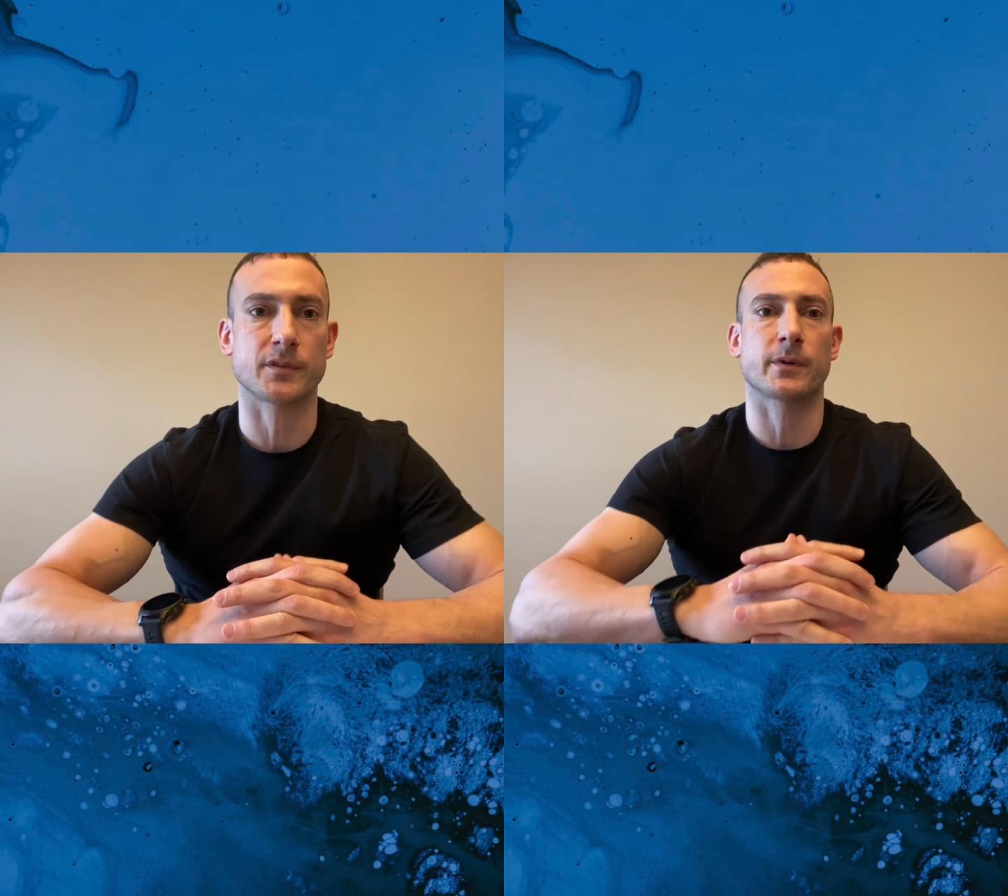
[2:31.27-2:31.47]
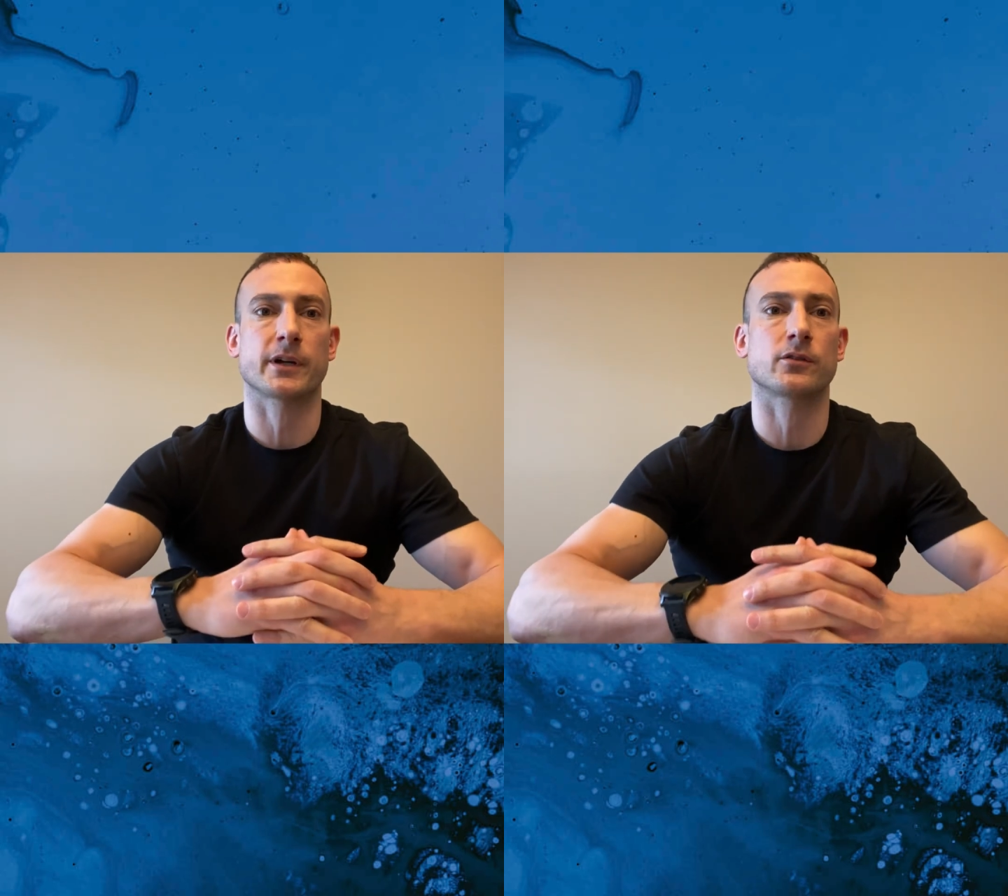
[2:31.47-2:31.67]

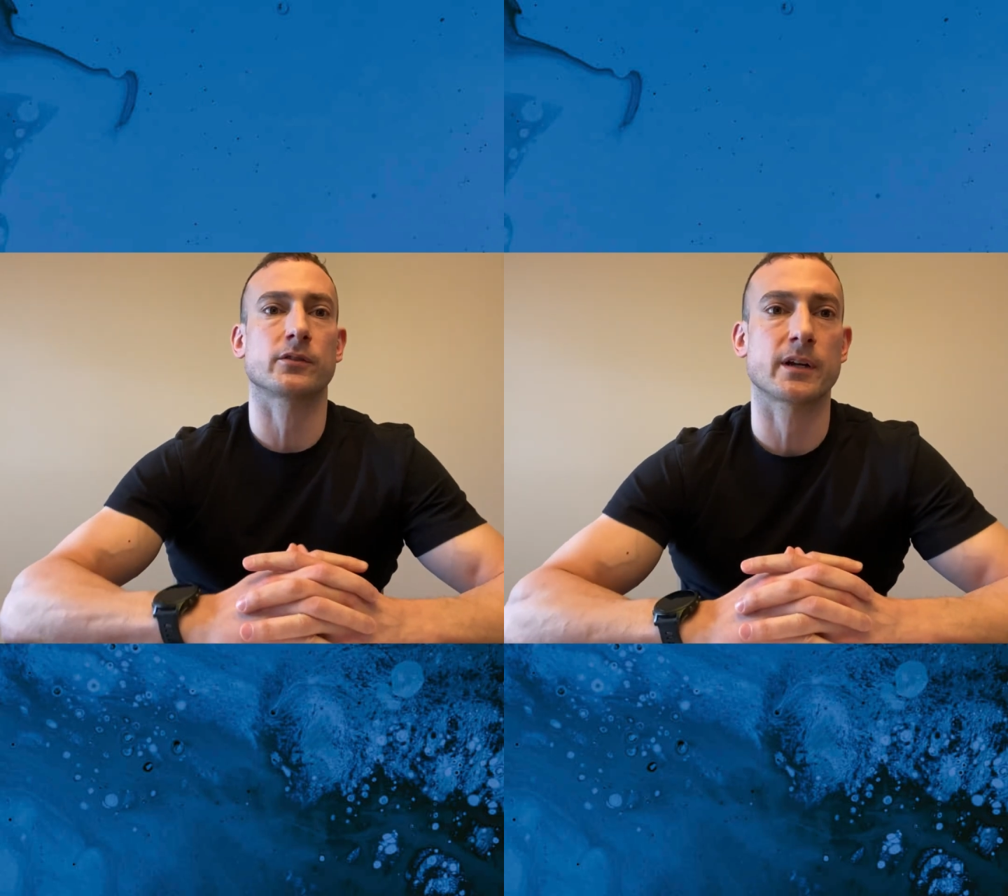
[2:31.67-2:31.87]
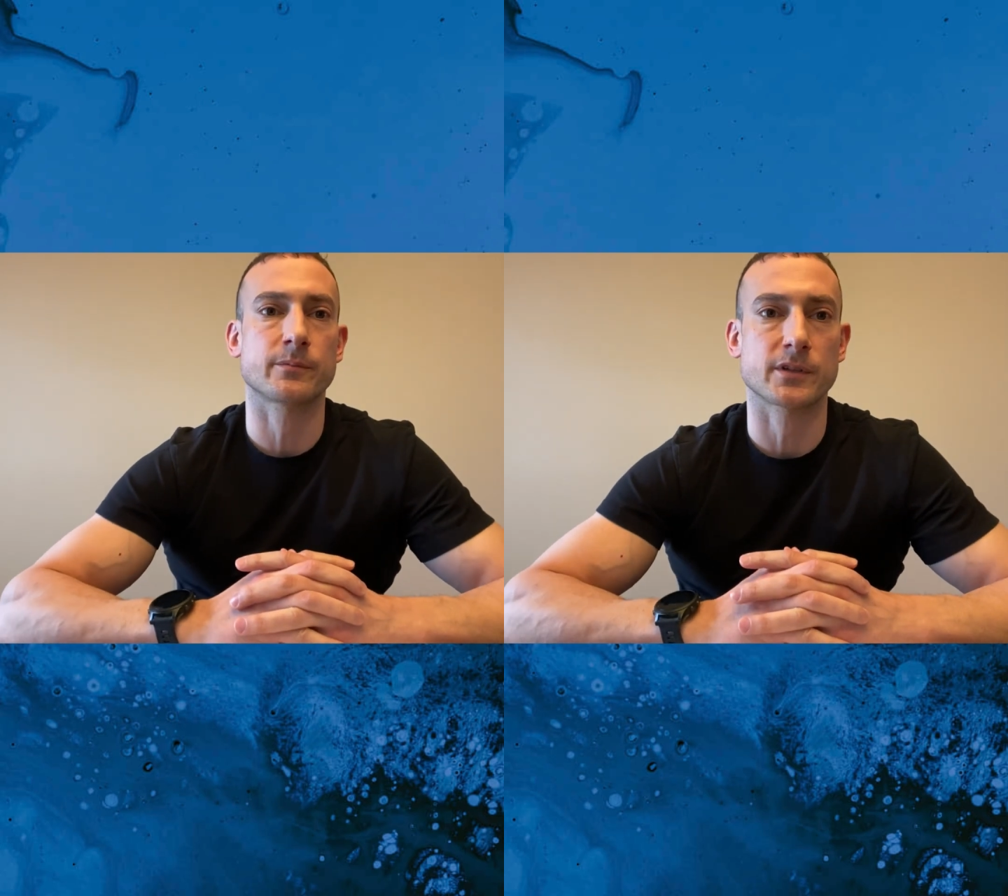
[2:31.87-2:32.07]

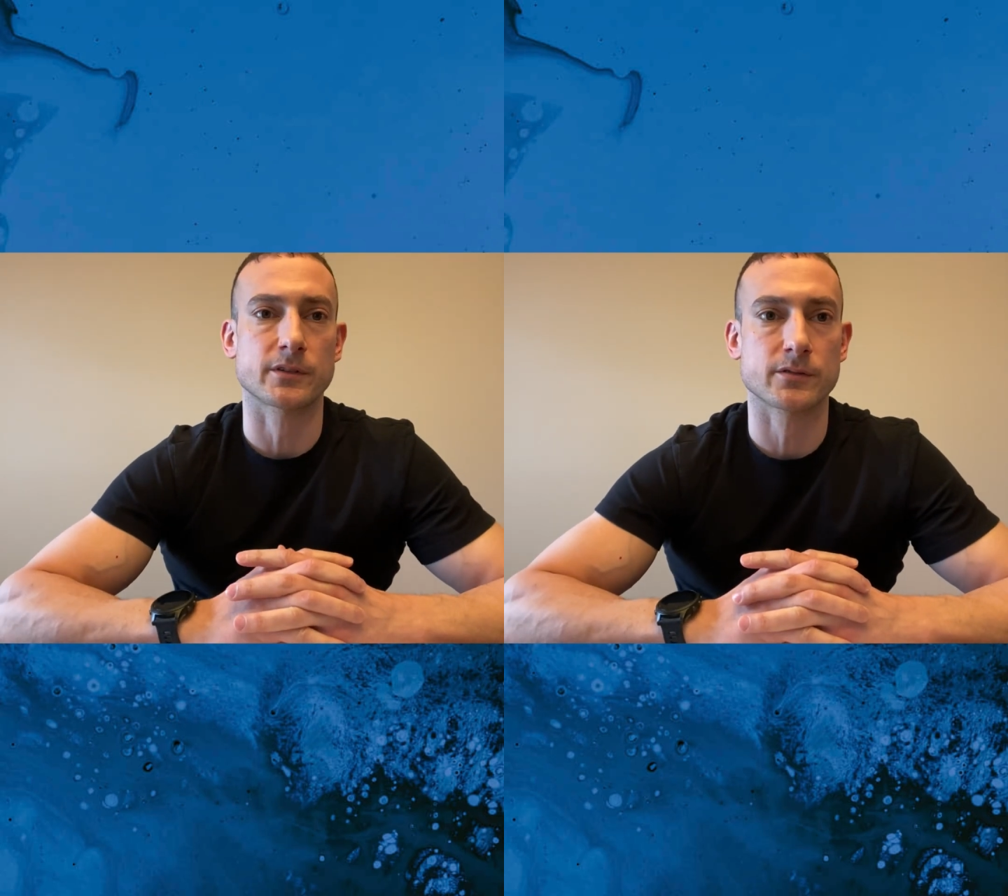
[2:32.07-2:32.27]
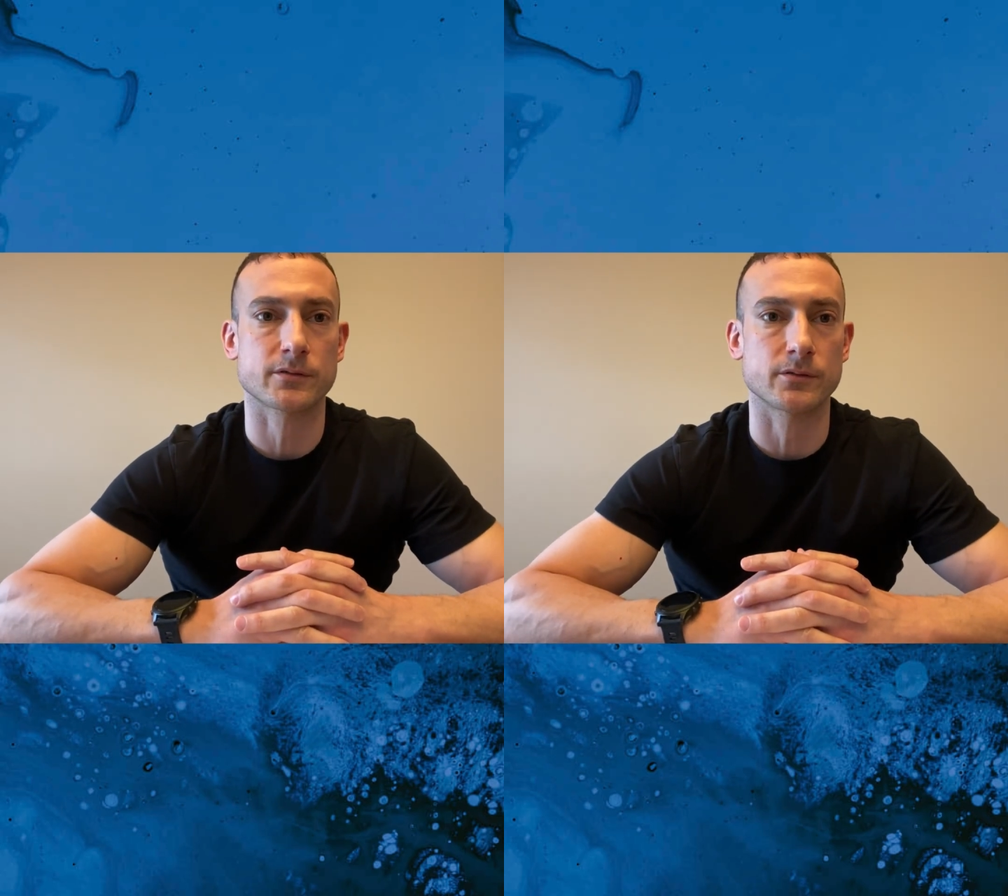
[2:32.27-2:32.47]
micrograms,
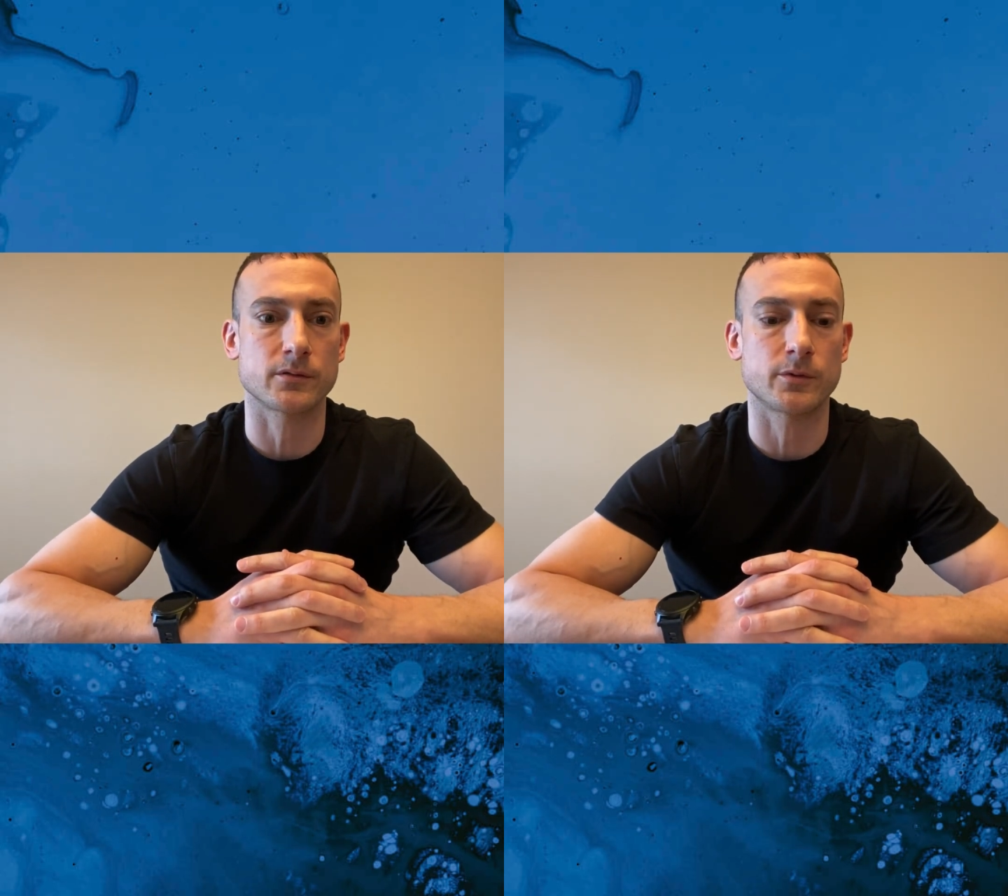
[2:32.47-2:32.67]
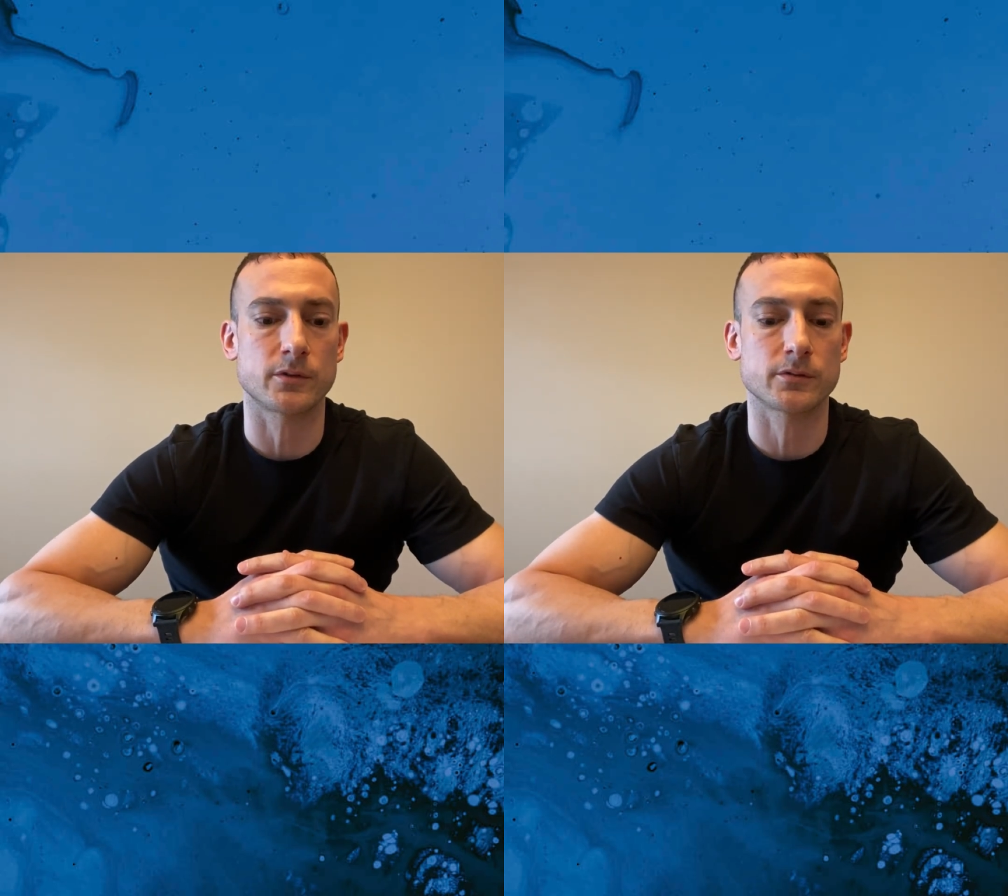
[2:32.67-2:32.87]
that's
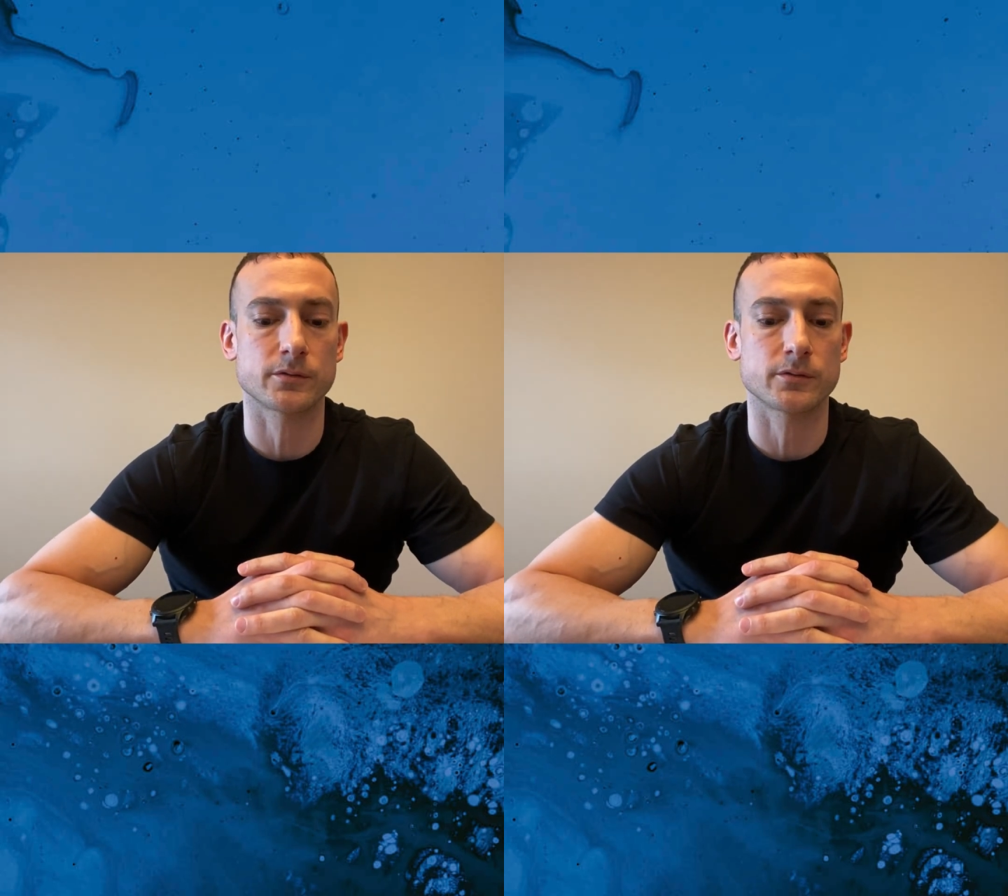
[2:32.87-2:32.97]
suitable.